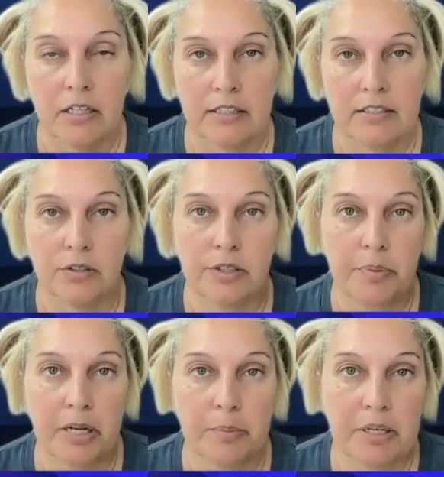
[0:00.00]
Callisto the
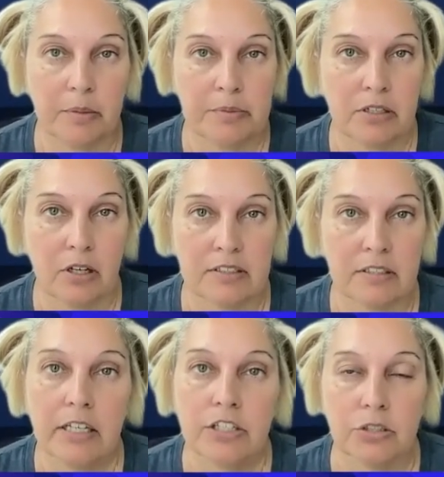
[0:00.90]
bear becomes a
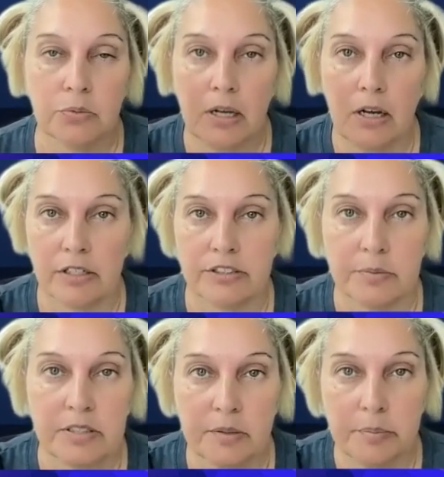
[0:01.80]
constellation while
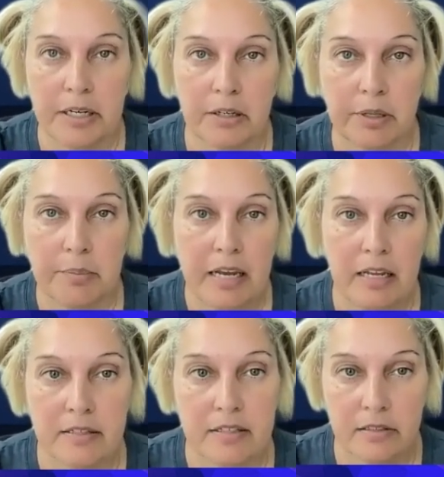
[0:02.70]
Artemis the bear
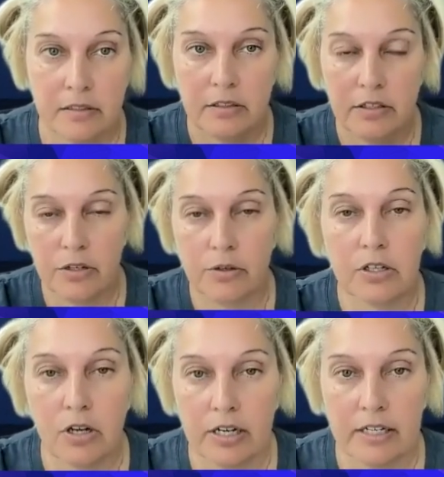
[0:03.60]
remains, a
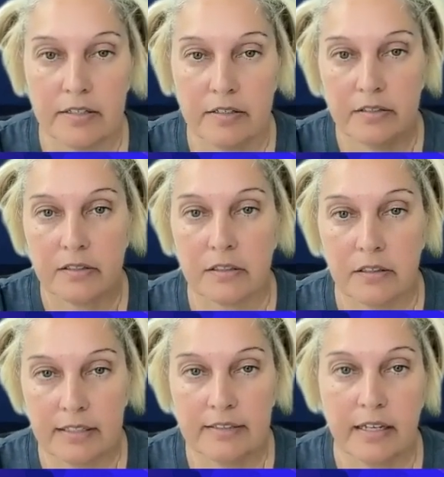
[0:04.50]
goddess,
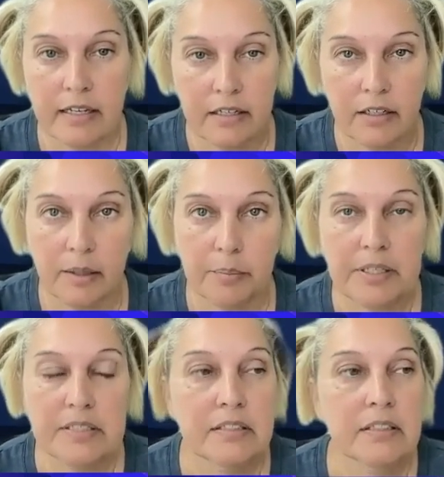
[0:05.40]
let's say, in
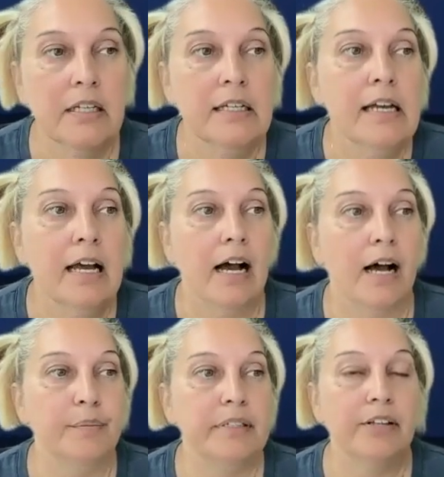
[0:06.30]
Olympus.
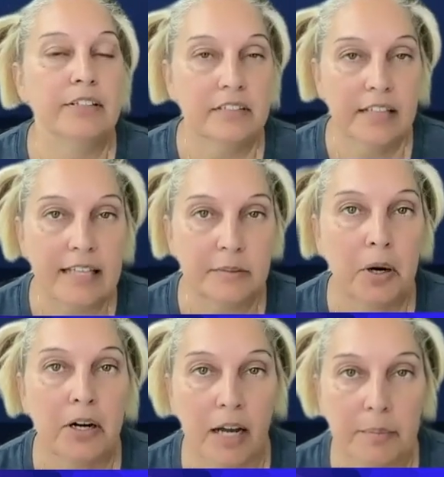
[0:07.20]
Now, this last
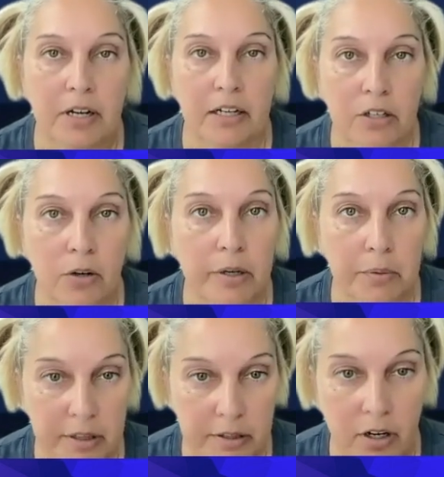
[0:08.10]
part I'm kind of going
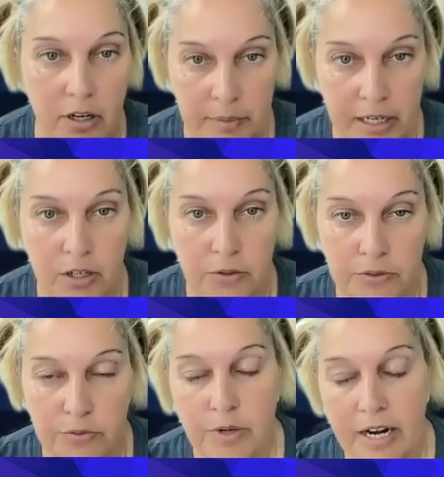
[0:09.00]
with on my
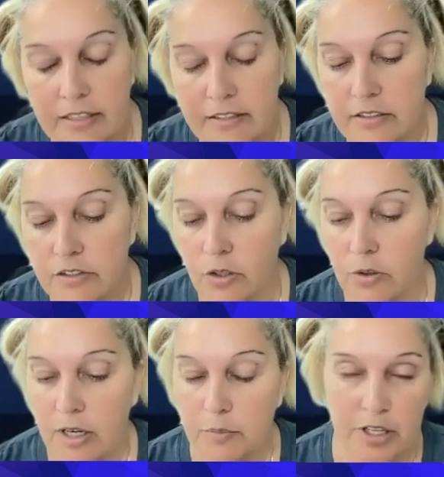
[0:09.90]
own rant, so
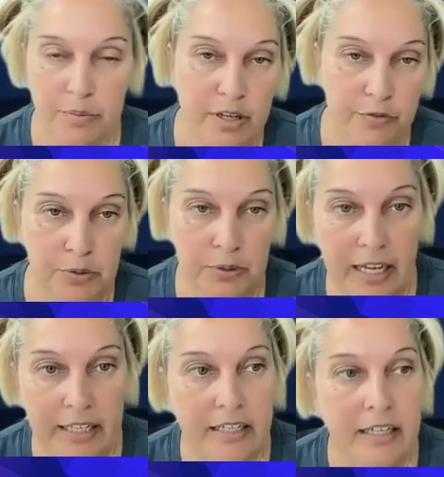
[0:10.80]
come with me if you
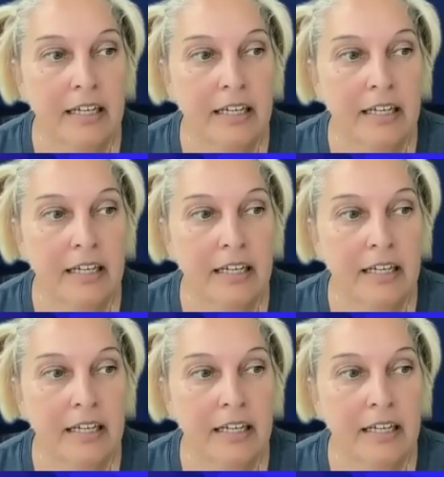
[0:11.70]
like.